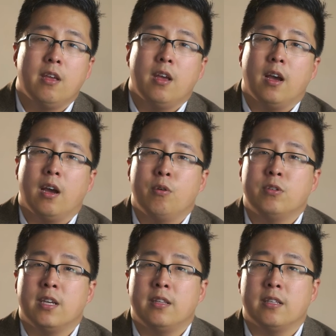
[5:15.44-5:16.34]
uh, who
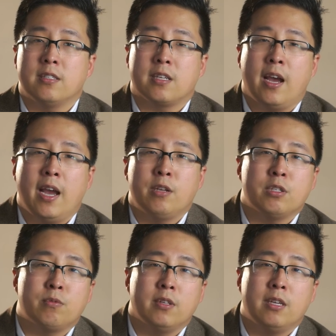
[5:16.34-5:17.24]
said that
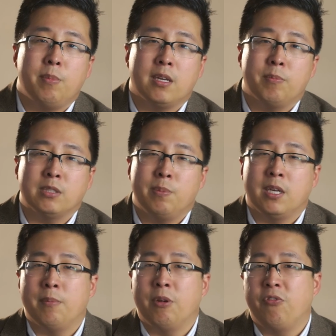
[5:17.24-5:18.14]
psychiatrists really become, must
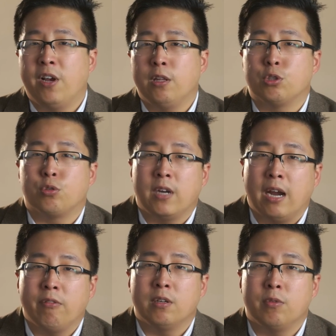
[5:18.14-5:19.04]
become a fellow
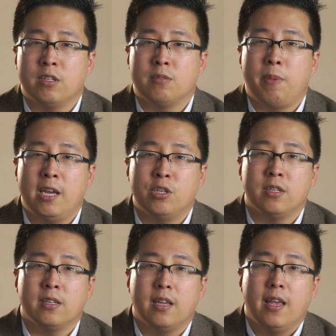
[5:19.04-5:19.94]
traveler with his
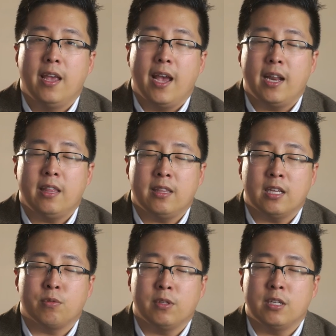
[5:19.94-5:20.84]
patient. And I think
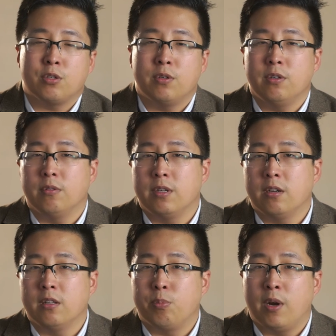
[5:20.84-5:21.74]
that's really true. You know,
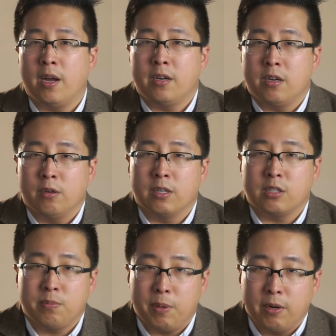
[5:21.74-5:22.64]
the broader your own
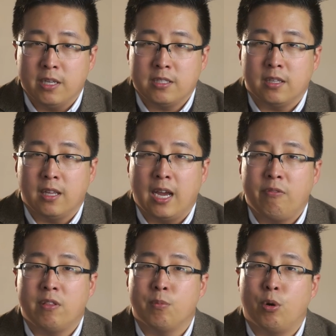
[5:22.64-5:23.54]
experience in life,
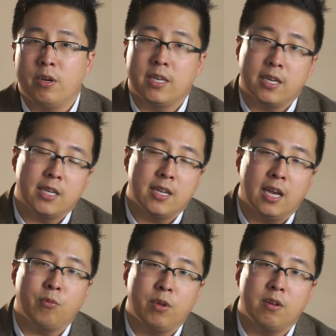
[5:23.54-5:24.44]
the more you can
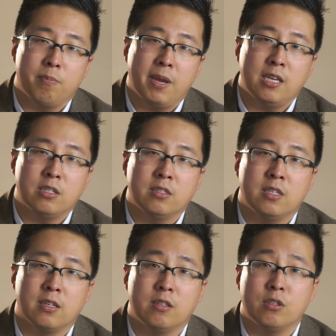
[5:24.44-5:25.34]
connect with your patients
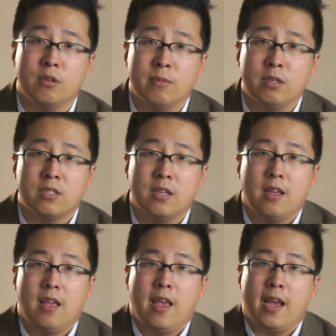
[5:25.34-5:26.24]
and consumers.
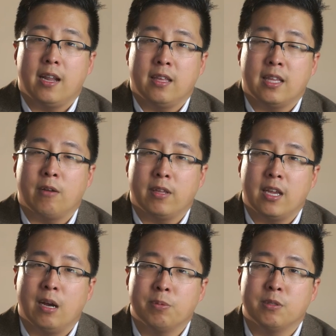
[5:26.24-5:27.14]
And I think that really
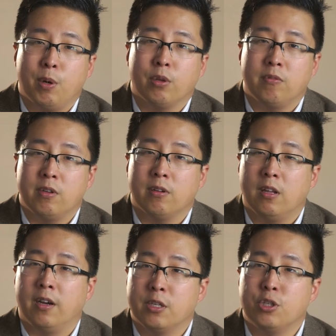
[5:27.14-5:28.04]
helps both of you
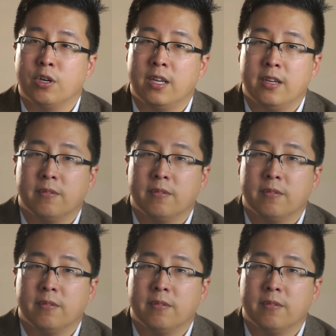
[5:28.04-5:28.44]
along the journey.